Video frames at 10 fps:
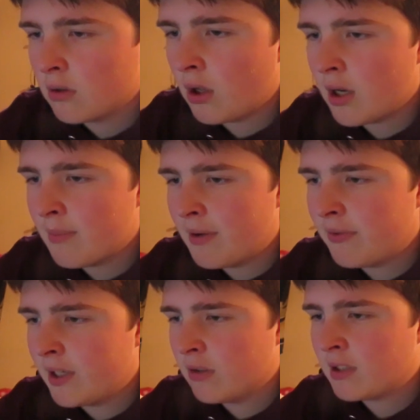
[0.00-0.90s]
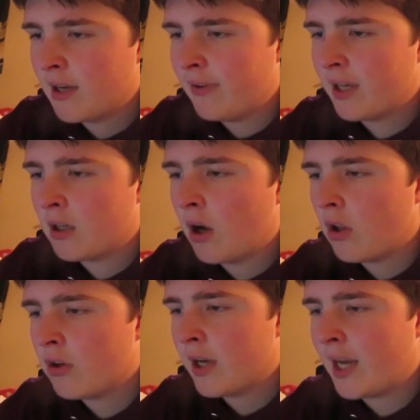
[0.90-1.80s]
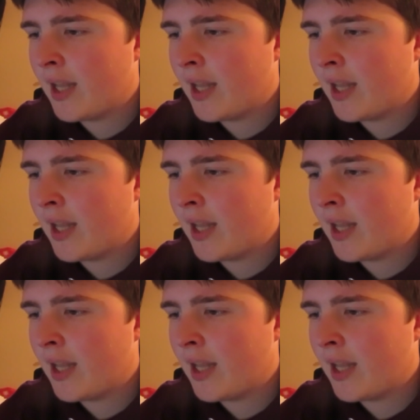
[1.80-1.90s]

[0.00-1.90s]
a lot of my videos have had color and